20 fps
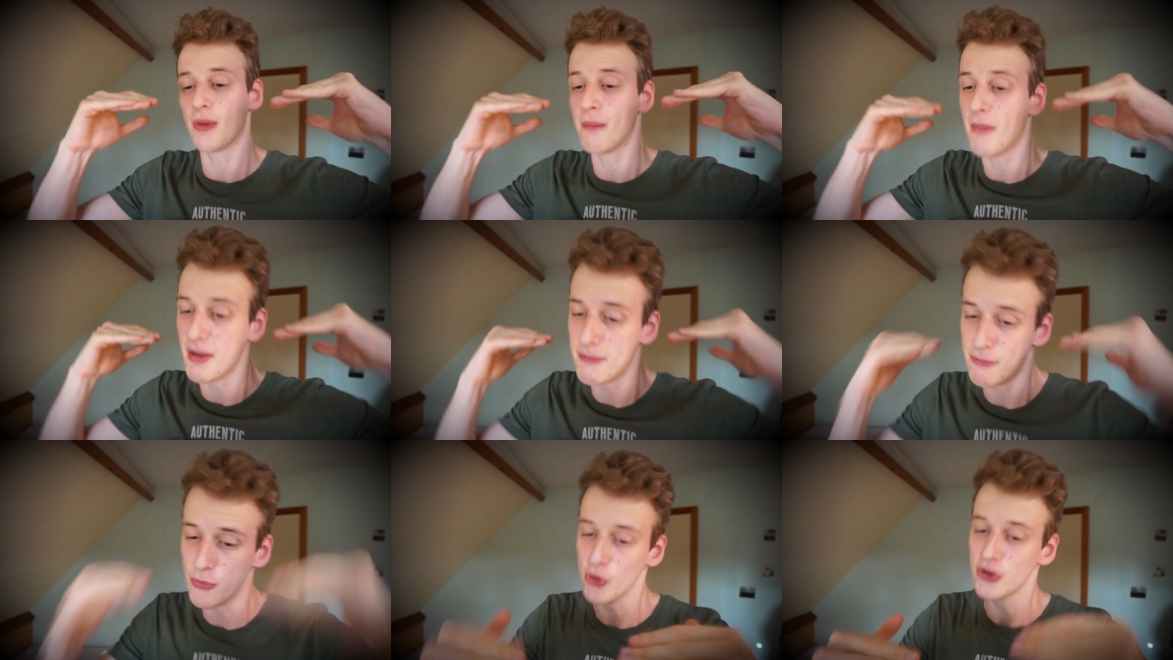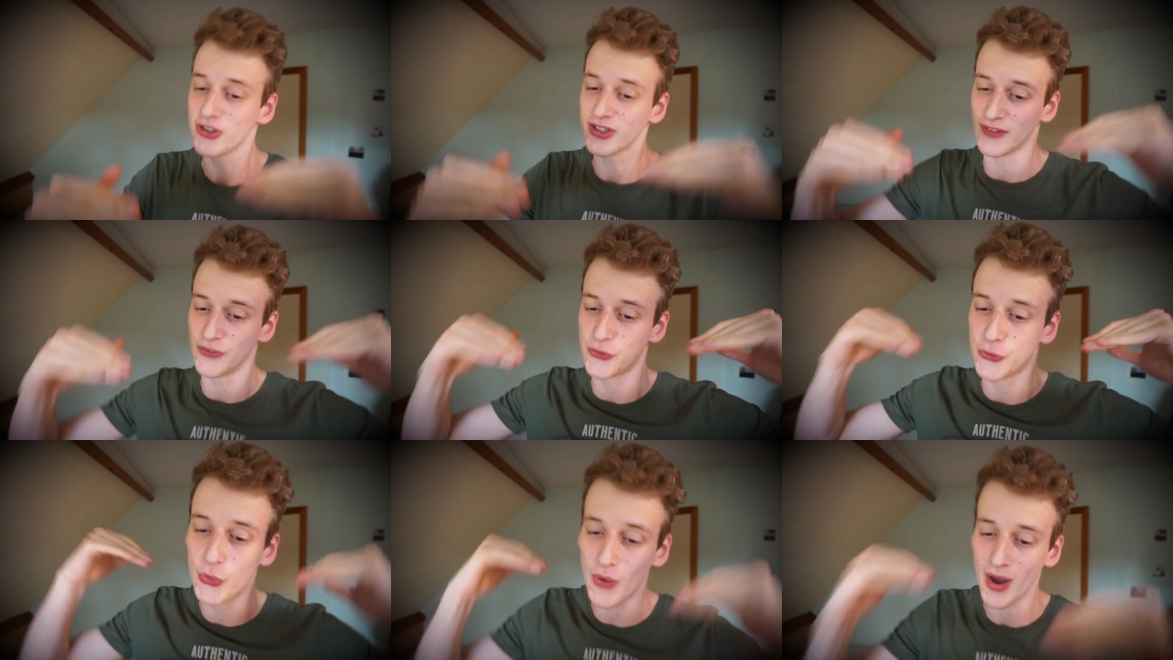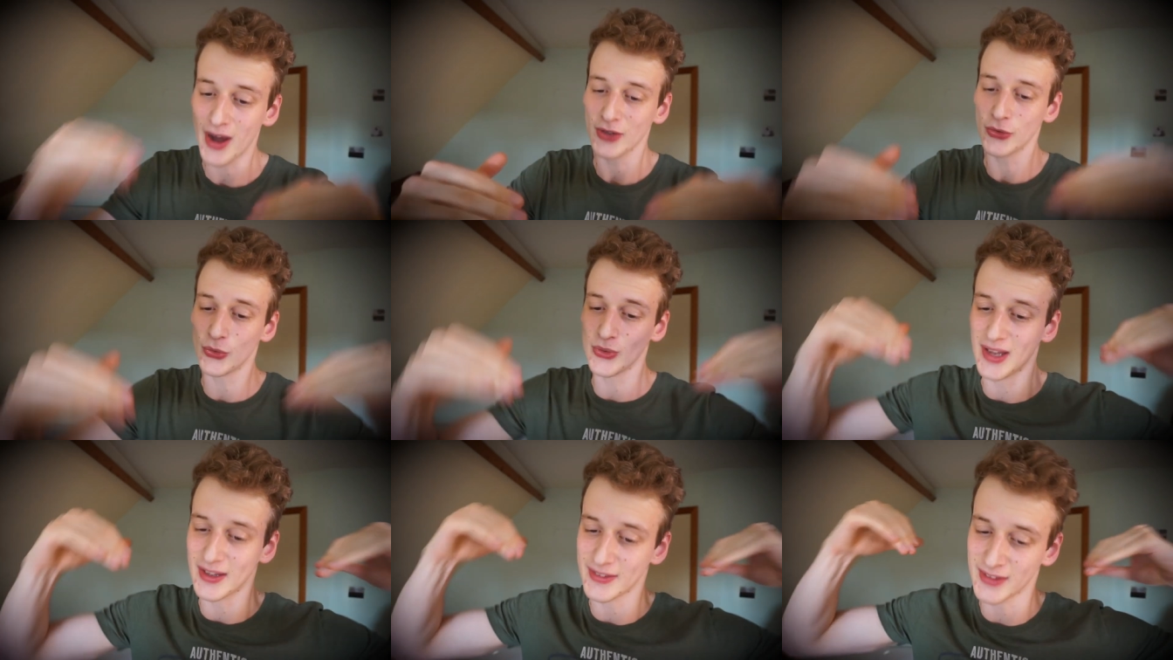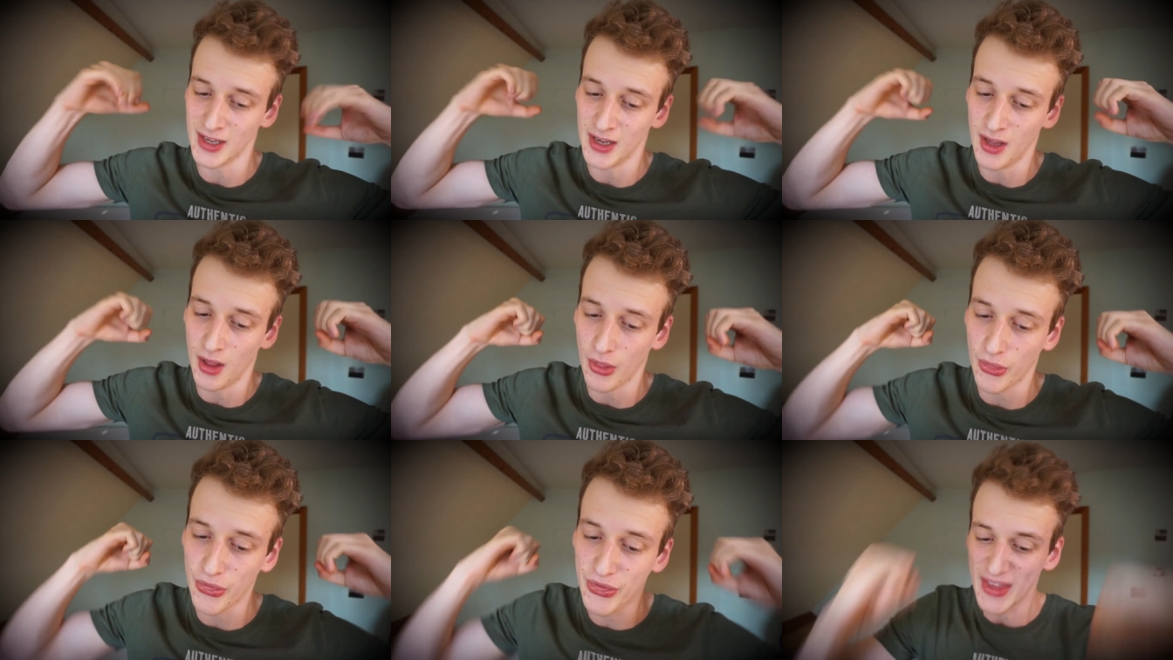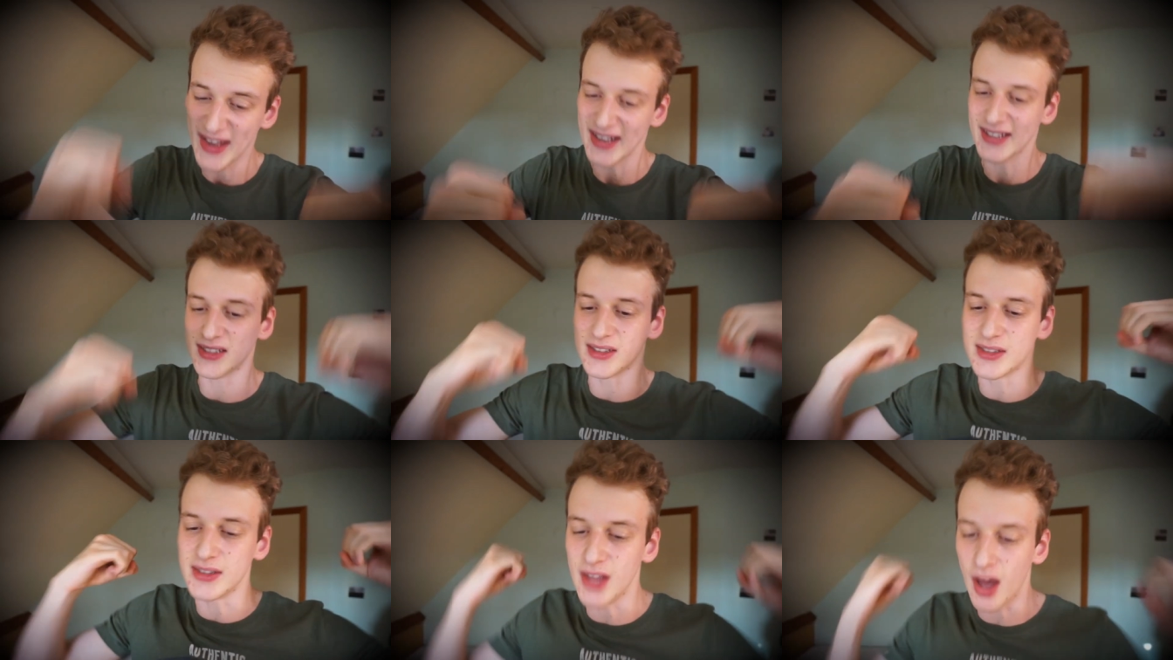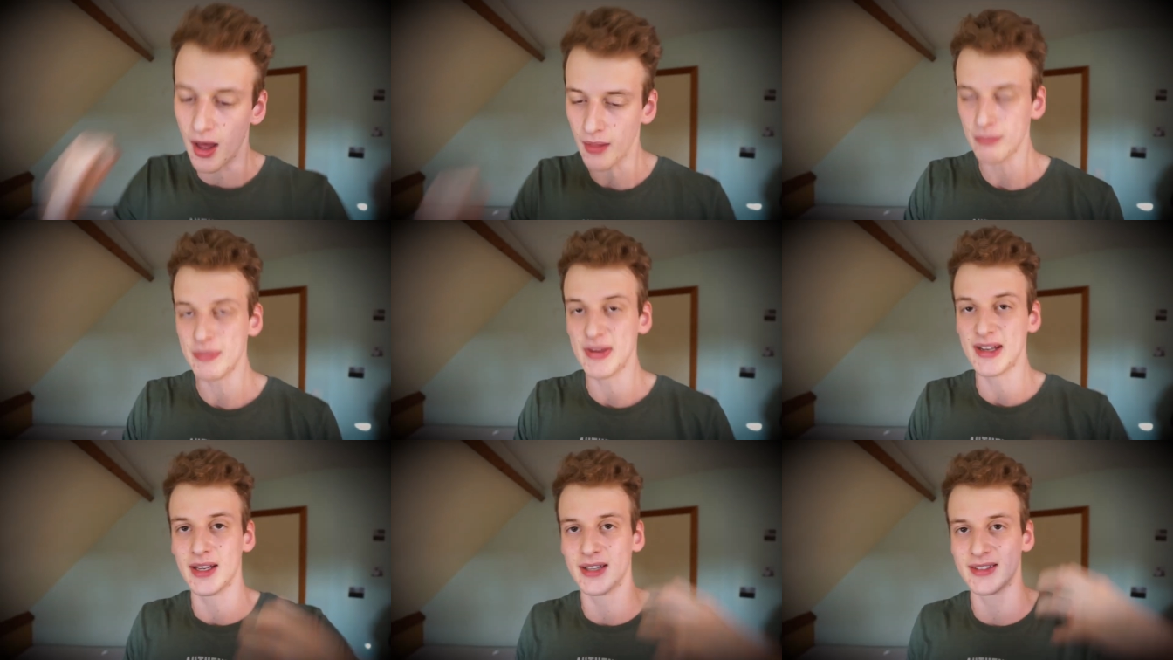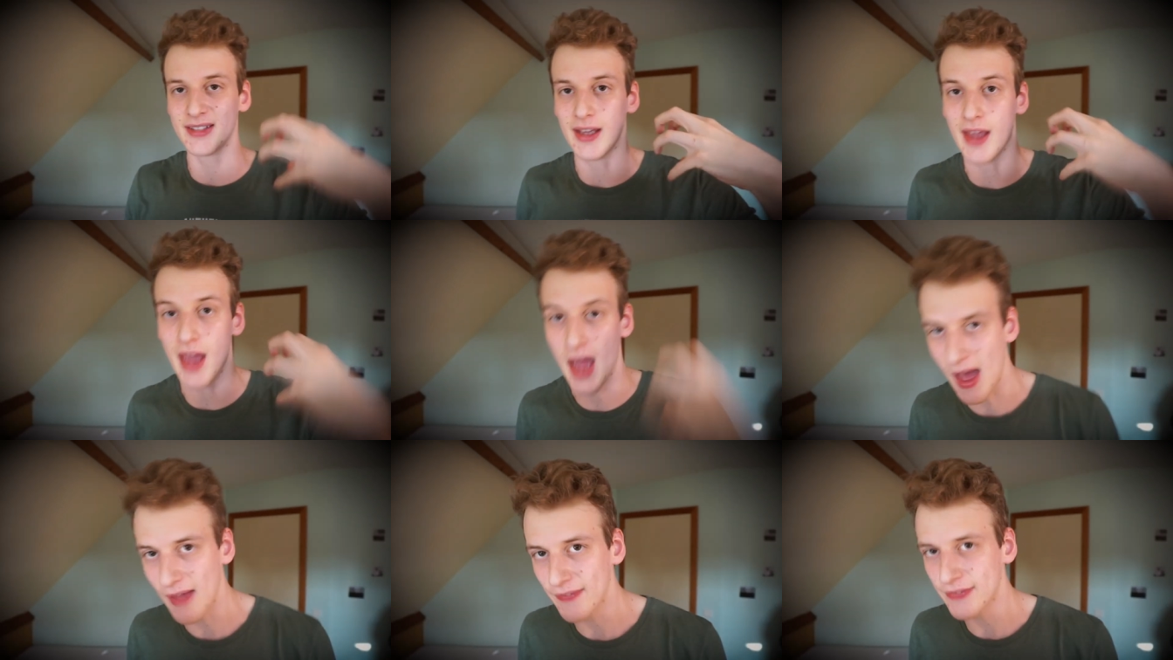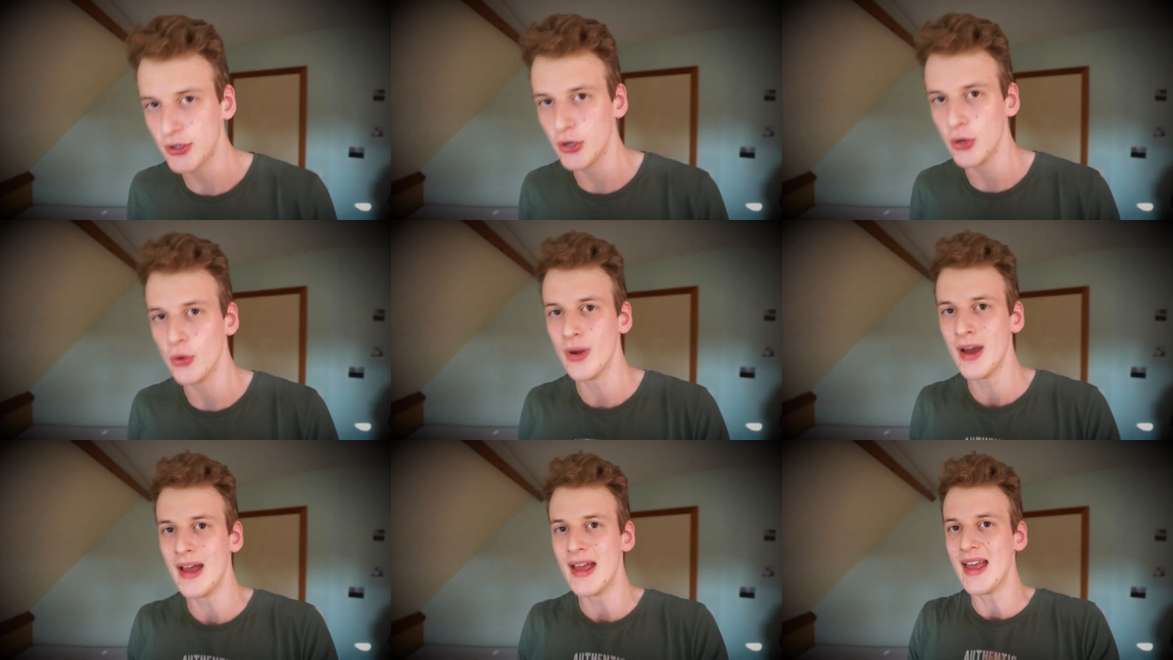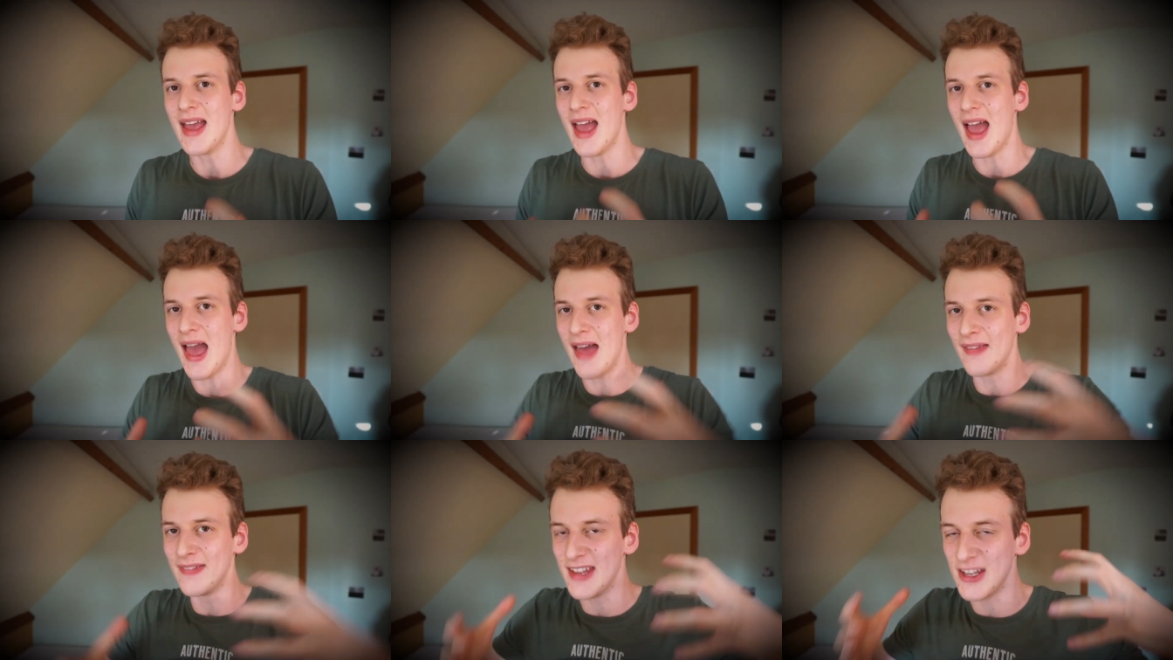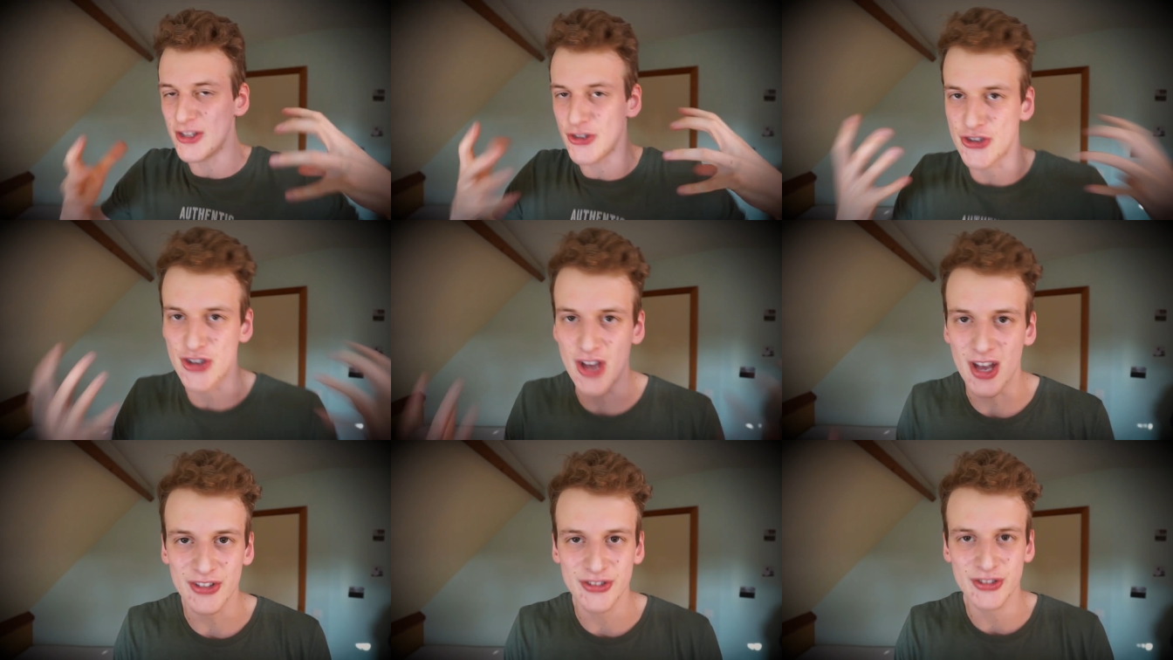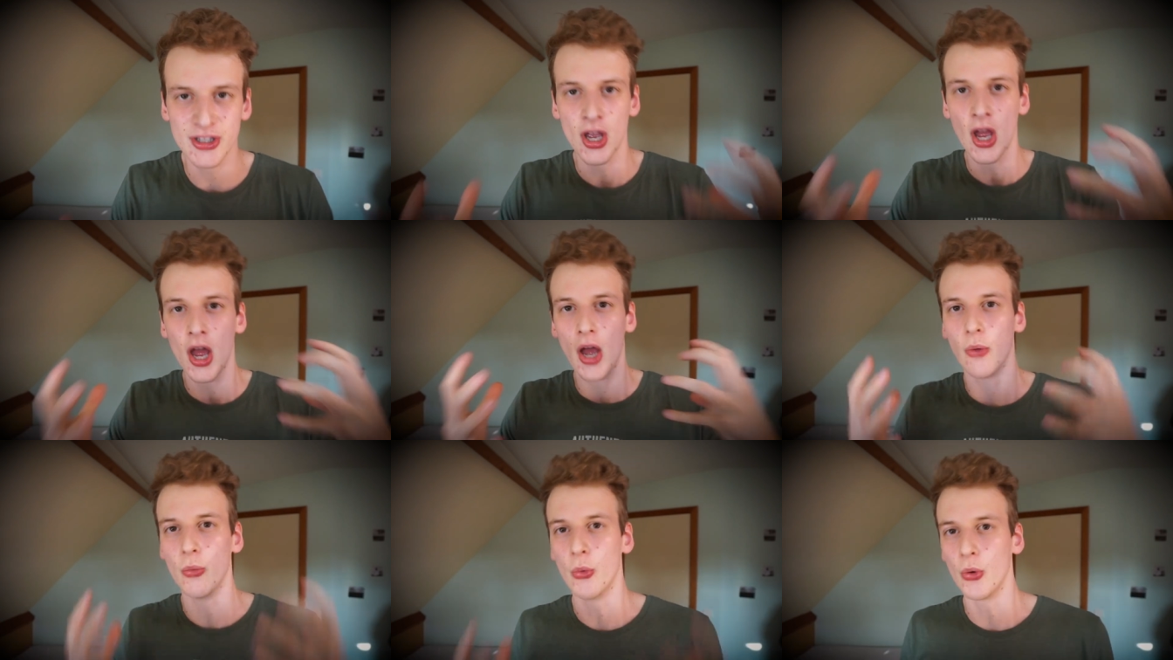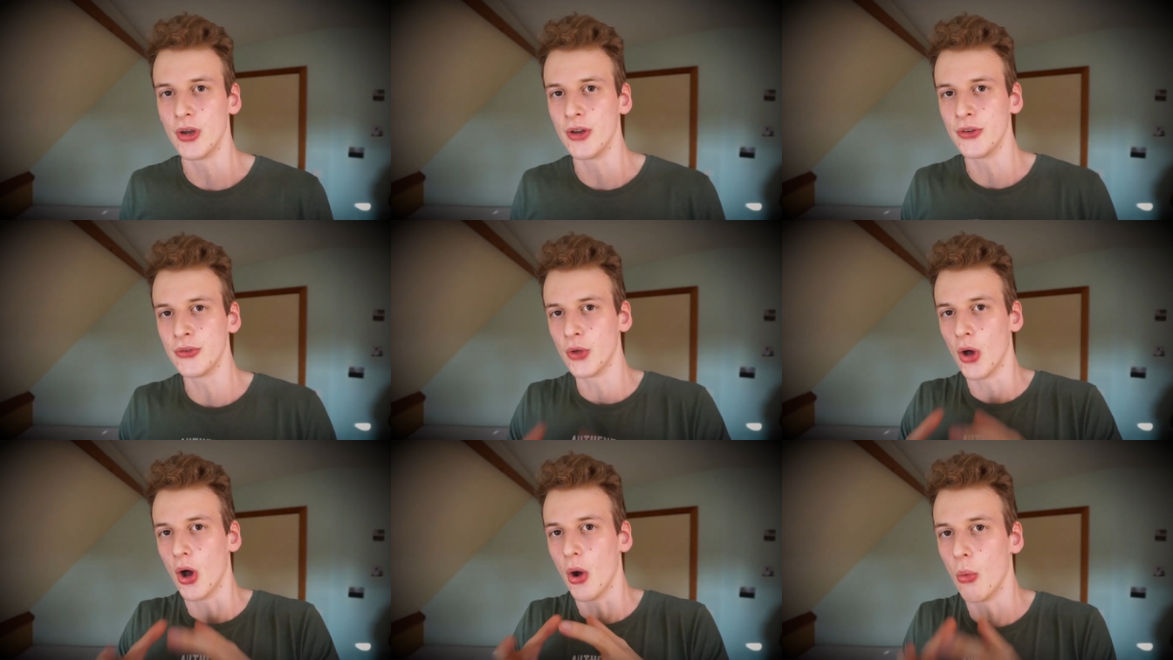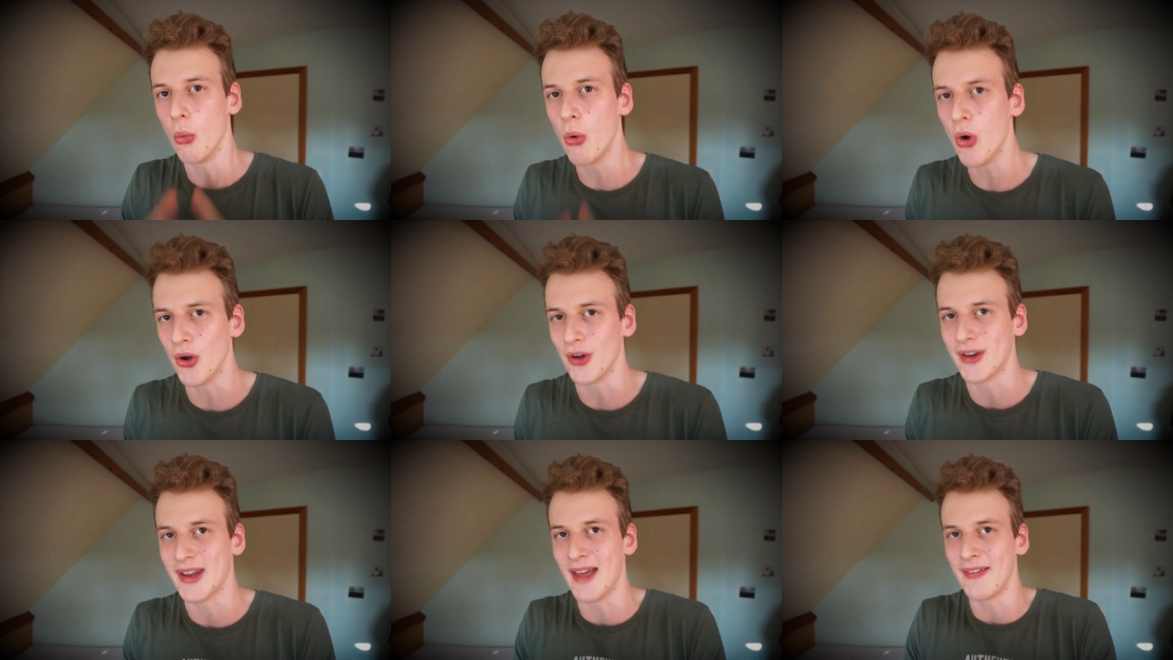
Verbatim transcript: on my books and trying to get things done because I had to, and it just wouldn't work.